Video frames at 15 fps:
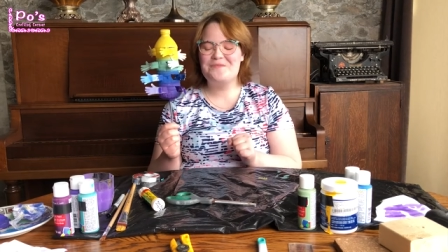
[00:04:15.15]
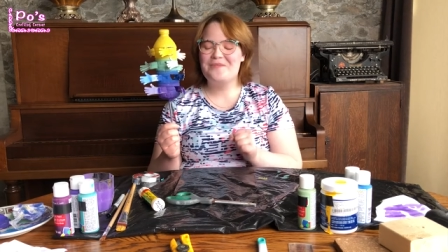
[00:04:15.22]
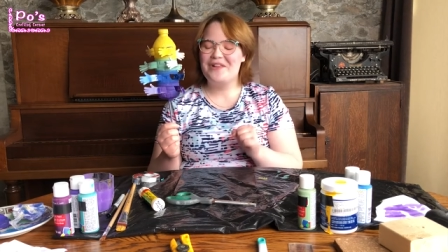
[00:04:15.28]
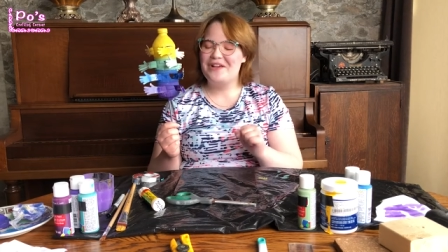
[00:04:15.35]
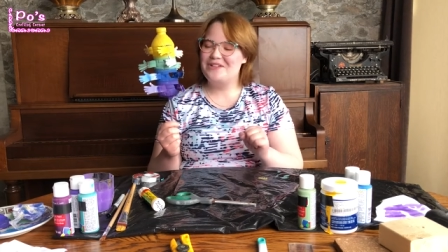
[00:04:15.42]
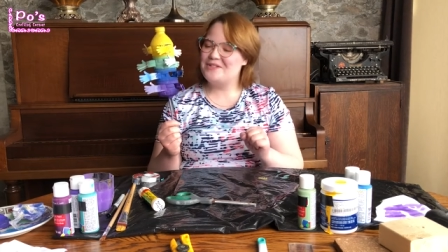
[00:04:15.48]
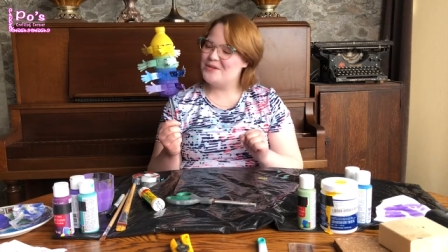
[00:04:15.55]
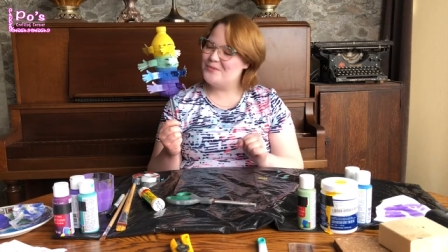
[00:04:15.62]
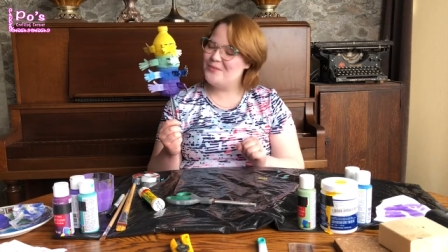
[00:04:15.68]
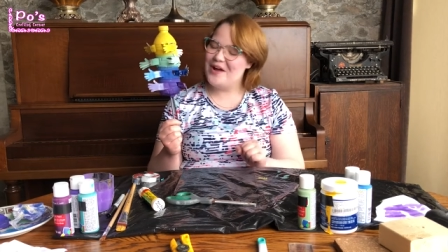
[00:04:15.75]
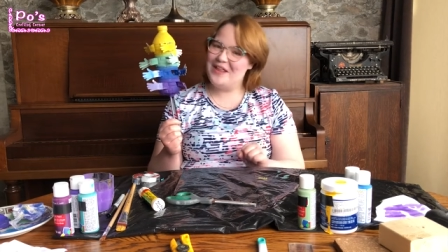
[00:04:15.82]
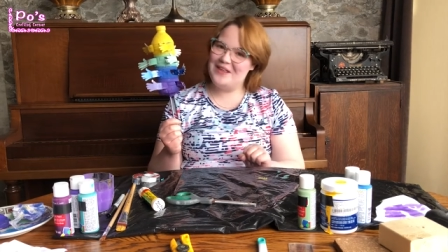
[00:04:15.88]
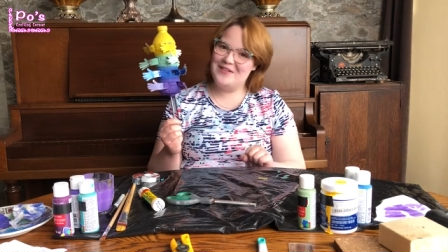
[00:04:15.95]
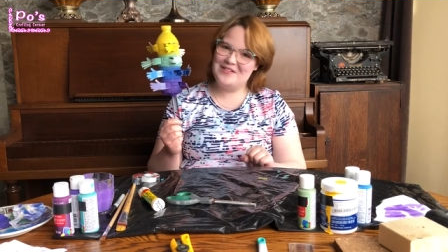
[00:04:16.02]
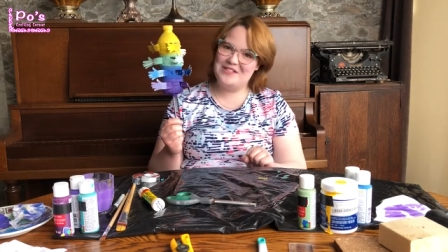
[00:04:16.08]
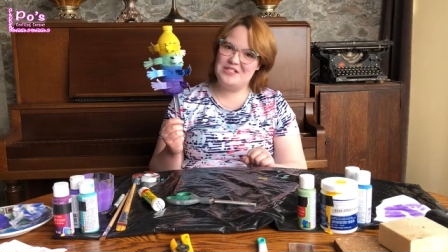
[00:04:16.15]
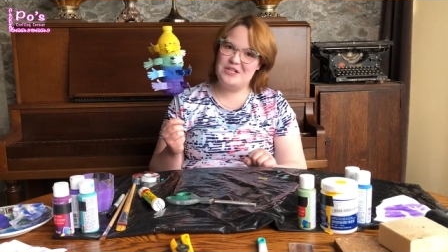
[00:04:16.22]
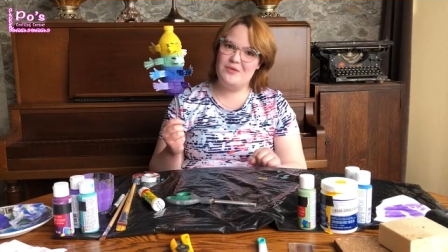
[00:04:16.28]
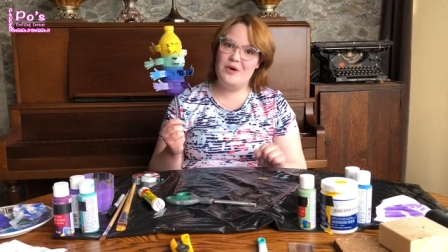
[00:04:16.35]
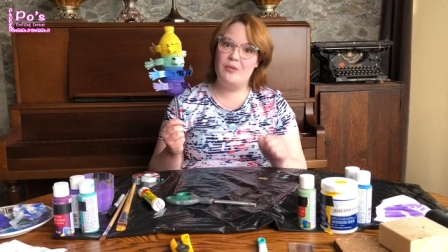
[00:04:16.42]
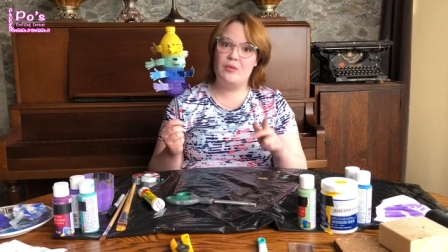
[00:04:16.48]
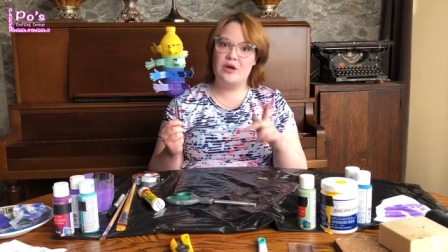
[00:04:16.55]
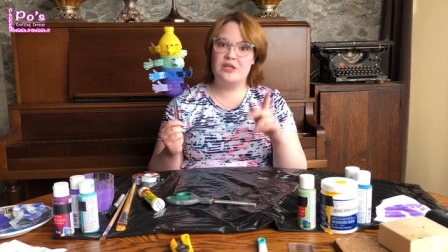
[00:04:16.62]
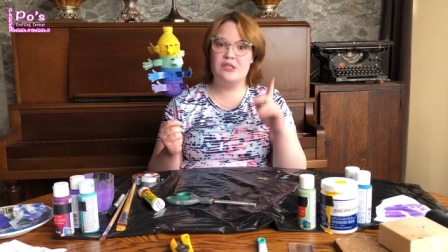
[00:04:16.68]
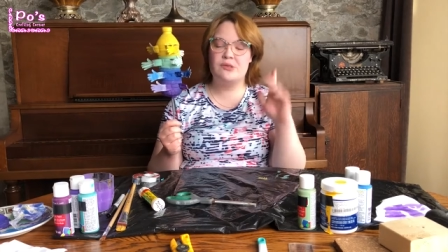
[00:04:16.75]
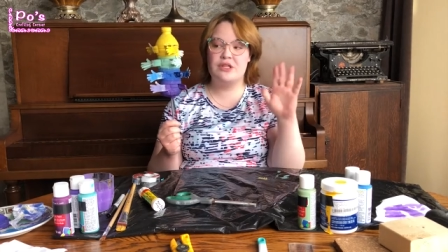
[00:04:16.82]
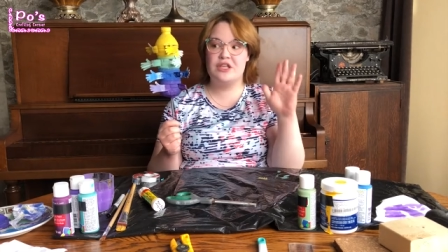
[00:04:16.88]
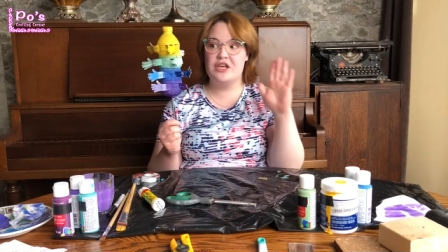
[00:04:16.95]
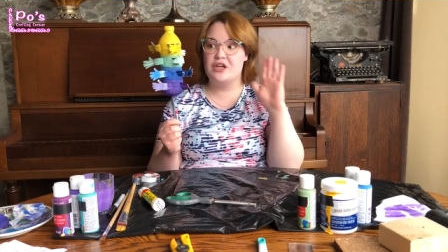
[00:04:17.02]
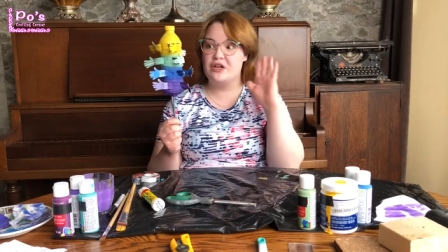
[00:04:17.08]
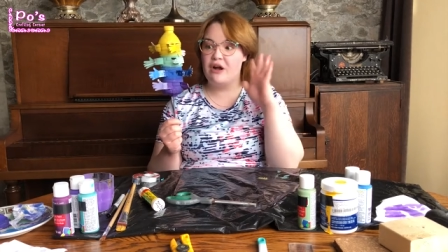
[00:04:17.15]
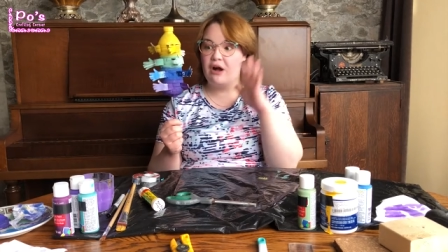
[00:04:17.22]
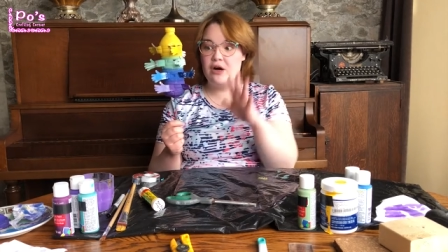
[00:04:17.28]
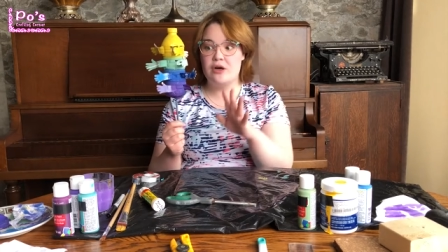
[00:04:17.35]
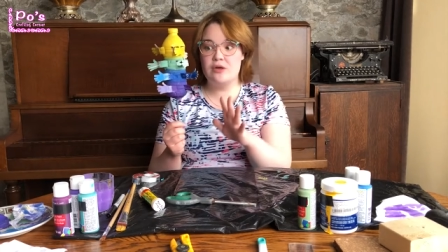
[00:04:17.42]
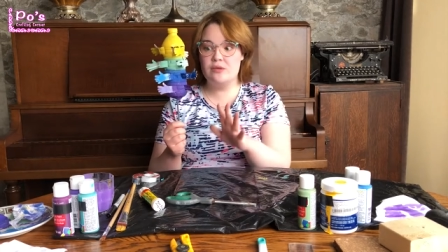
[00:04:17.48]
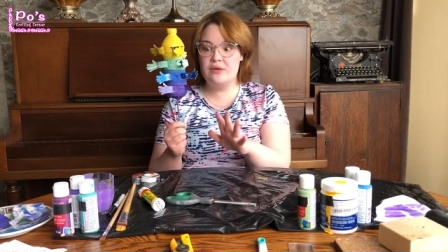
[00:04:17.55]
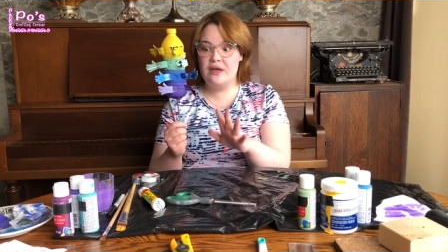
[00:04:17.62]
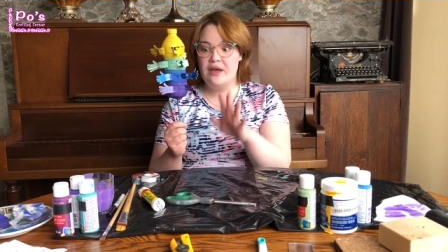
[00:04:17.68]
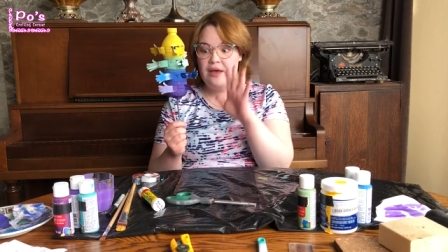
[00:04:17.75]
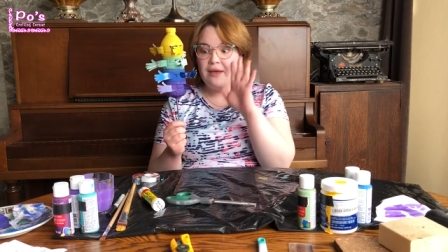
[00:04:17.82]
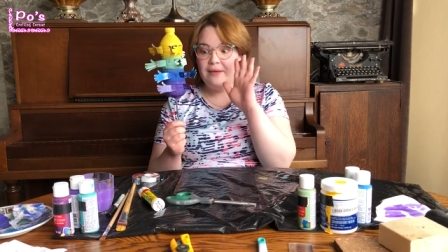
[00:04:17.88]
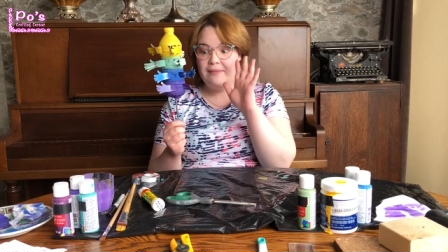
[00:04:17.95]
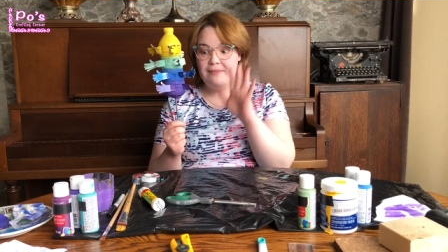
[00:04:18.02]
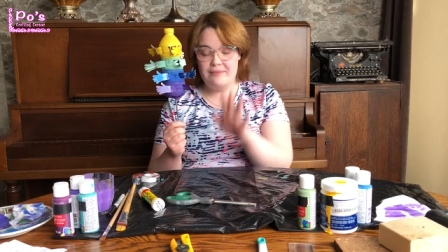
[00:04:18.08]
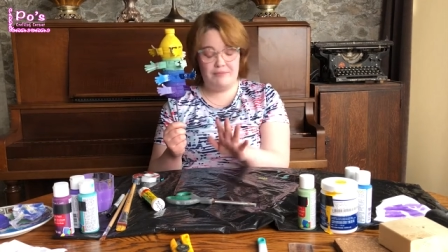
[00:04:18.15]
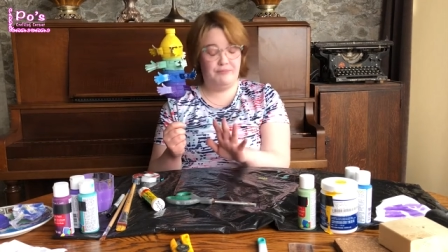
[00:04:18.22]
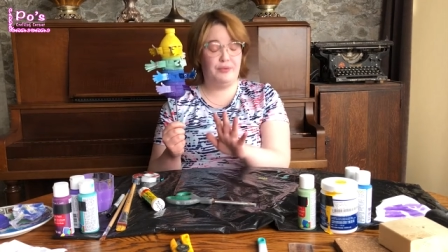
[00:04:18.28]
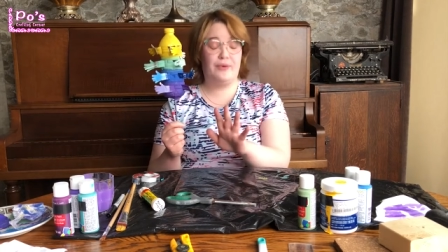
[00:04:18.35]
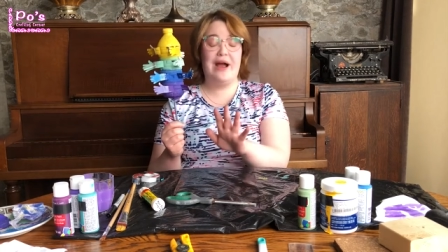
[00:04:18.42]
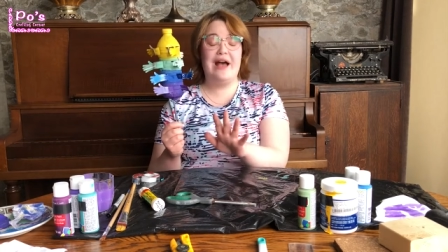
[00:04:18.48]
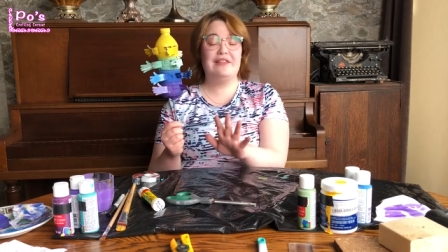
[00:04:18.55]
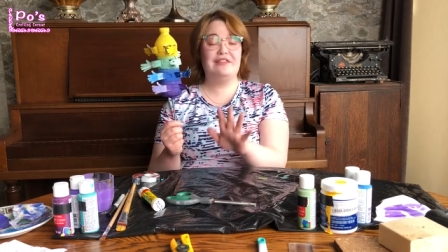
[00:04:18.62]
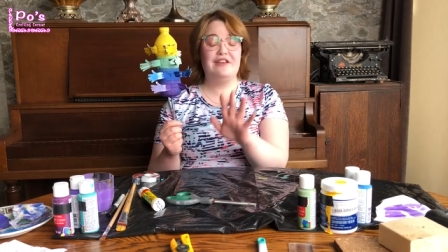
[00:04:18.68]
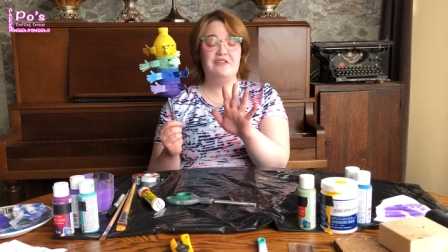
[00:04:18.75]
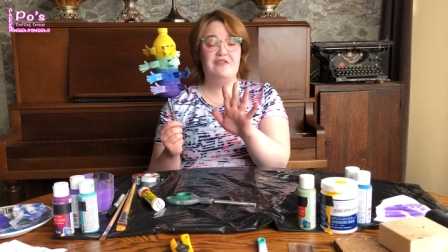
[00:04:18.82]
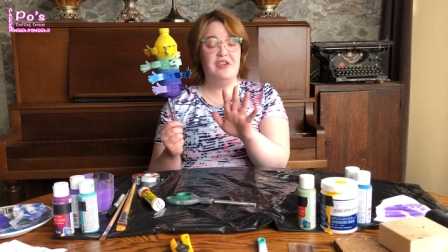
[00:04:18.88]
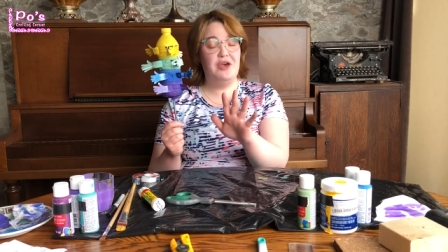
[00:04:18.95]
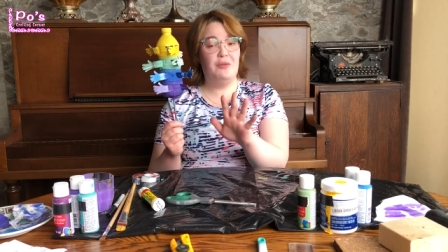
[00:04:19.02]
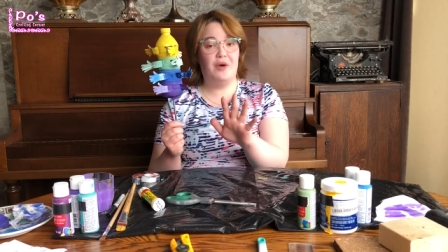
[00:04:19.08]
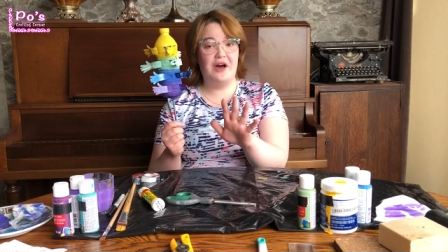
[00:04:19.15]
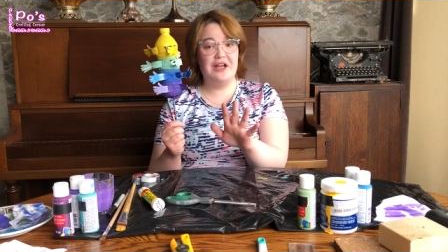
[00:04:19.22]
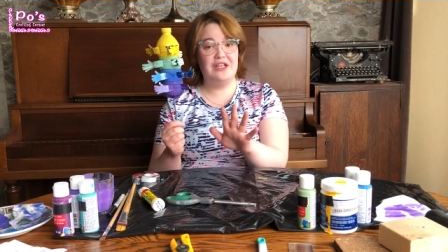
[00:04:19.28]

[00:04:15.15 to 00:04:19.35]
So what you can do, it works with your own breath if you want.